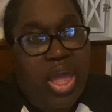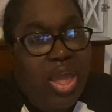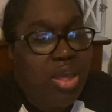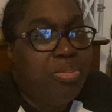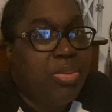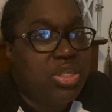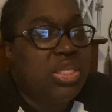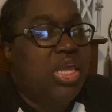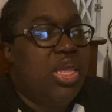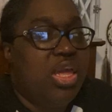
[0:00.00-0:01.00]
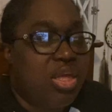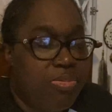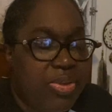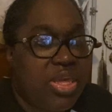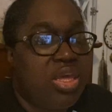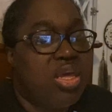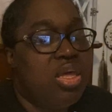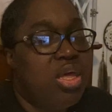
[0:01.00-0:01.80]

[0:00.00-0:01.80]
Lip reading: I must say, it could be